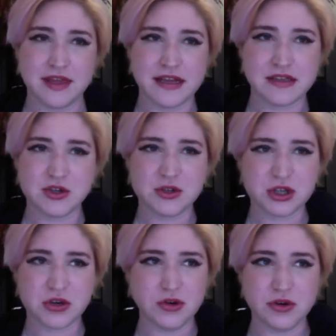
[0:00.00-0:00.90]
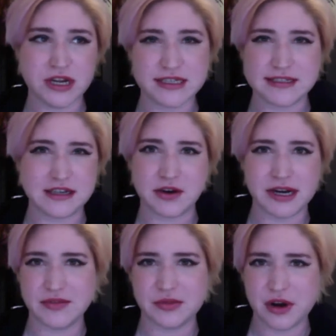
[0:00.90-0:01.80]
It's also not
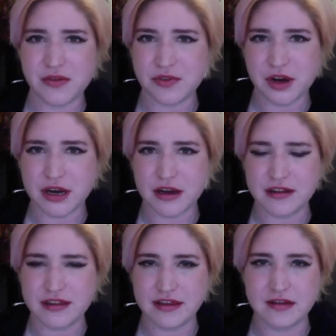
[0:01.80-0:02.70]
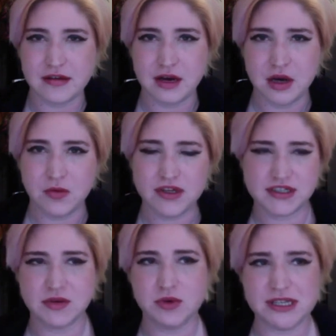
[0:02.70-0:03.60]
necessarily forever. I think once
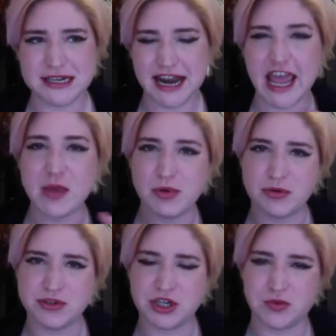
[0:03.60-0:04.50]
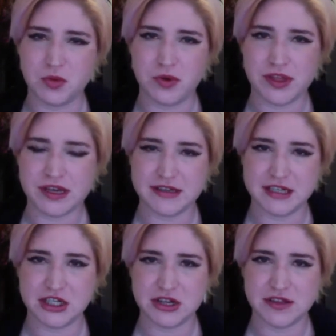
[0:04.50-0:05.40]
someone's labeled someone with a
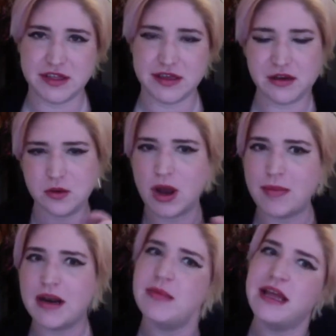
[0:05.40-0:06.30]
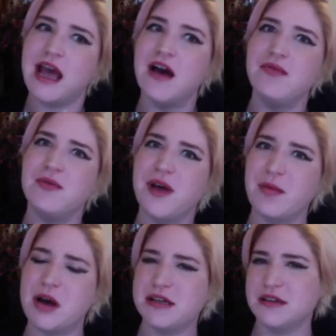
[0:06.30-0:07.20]
condition, they think, oh, I better be careful of
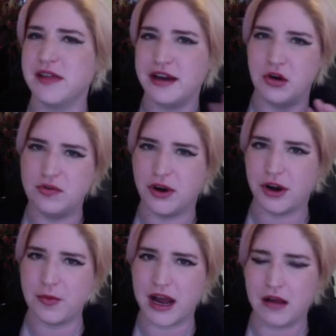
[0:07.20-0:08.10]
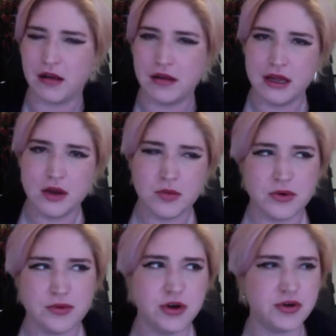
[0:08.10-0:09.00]
that person, they're not very well.
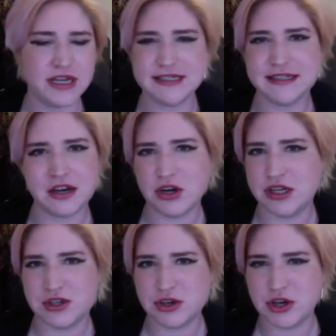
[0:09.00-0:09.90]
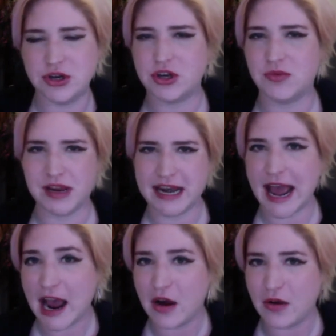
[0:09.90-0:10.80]
Well, not necessarily true. Look at me
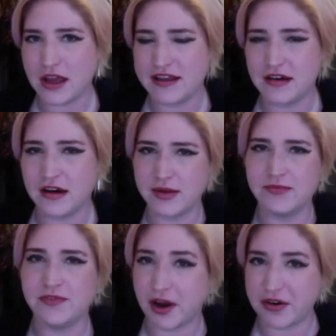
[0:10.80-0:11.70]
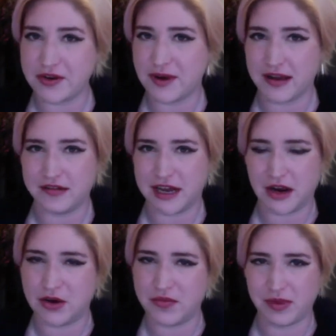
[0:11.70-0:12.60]
now. Like, I'm very well
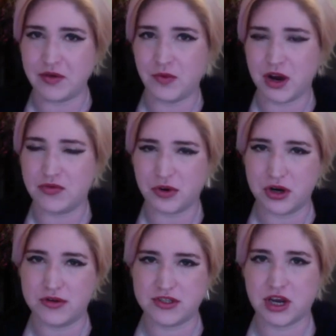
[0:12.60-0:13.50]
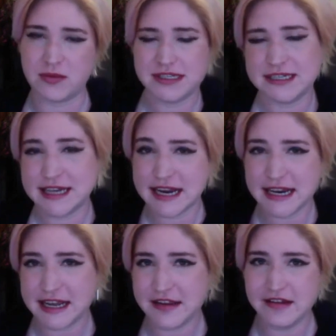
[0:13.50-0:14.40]
now. I've been well for a long time. It's a
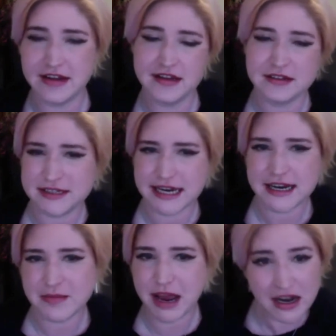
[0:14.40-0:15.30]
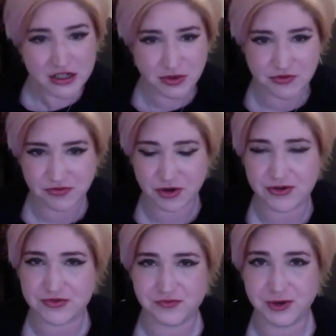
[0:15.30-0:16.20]
daily management
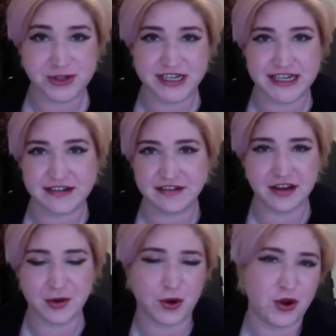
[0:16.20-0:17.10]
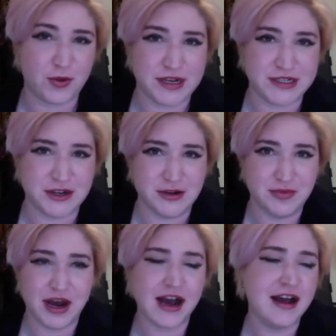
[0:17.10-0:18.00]
routine that I won't go into,
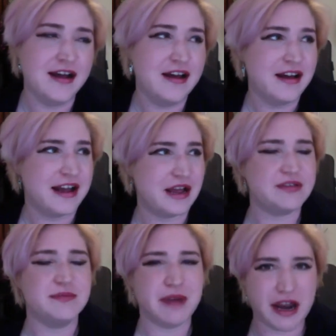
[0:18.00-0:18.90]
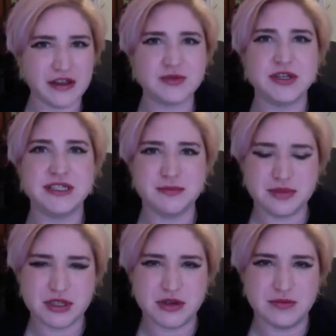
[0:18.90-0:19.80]
but I have to manage my
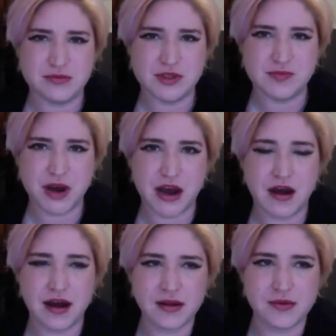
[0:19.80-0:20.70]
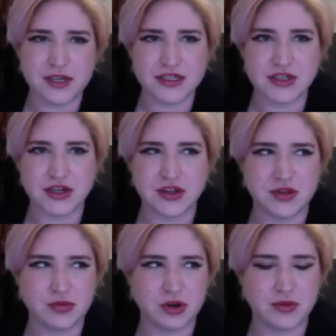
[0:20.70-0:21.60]
symptoms. But I was at
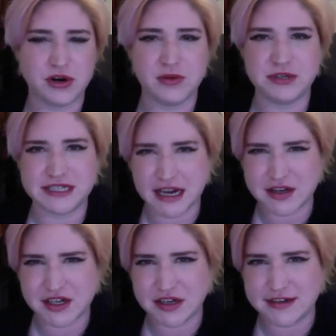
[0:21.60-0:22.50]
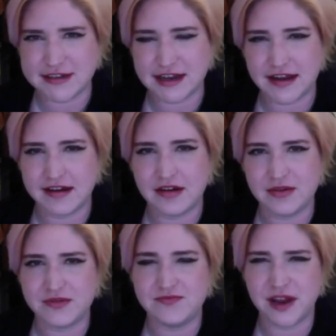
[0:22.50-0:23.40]
the point where I was sectioned and I
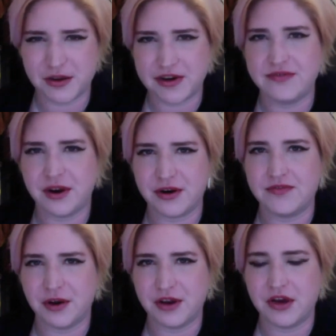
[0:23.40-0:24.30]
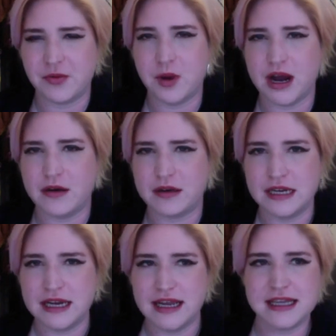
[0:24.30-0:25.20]
was very, very, very unwell.
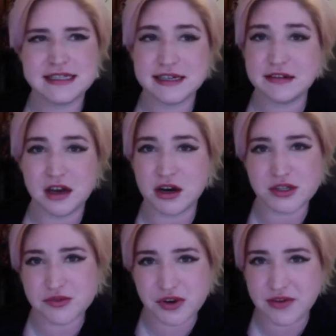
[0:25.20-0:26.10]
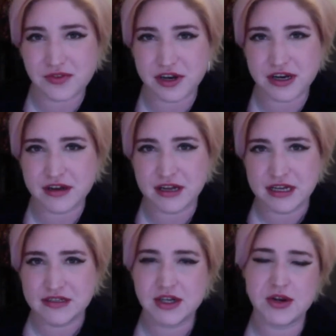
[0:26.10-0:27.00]
It didn't last forever.
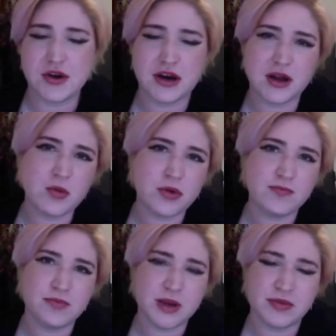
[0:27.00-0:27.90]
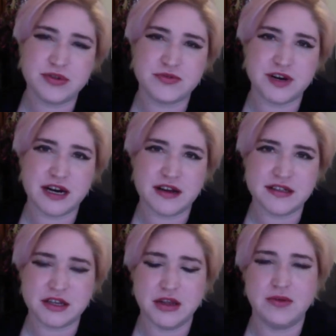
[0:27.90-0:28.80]
So I want people to
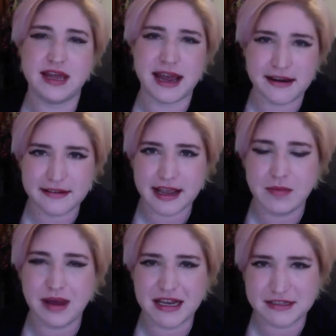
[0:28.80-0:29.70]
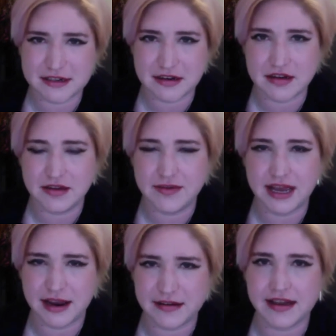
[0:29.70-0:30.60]
realize that you can get better, you
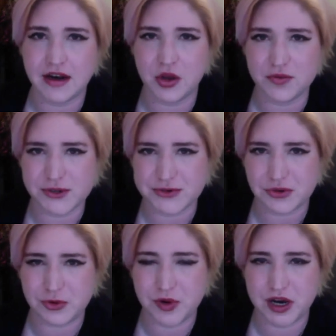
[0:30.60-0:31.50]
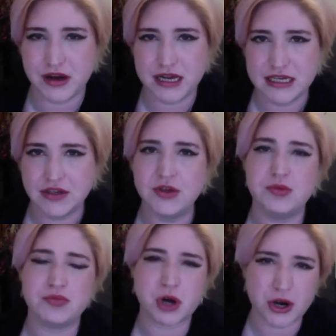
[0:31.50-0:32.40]
can get over trauma, you
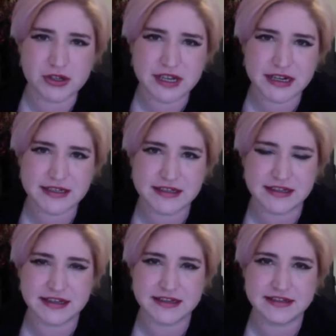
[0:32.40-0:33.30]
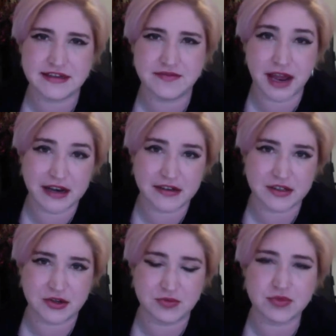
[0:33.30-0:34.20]
can process these
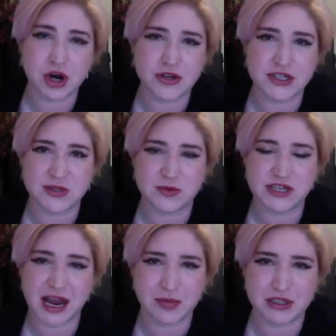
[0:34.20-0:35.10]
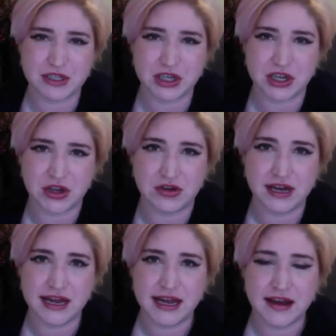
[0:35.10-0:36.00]
events, you can process what's happened to you,
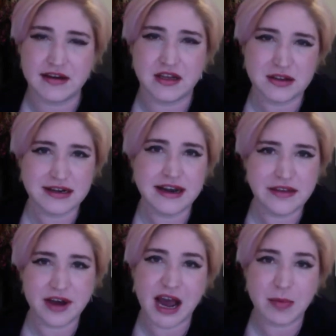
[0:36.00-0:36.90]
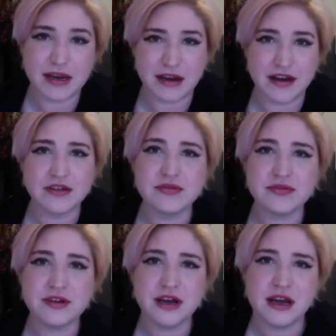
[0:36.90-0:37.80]
and you can live a happy life.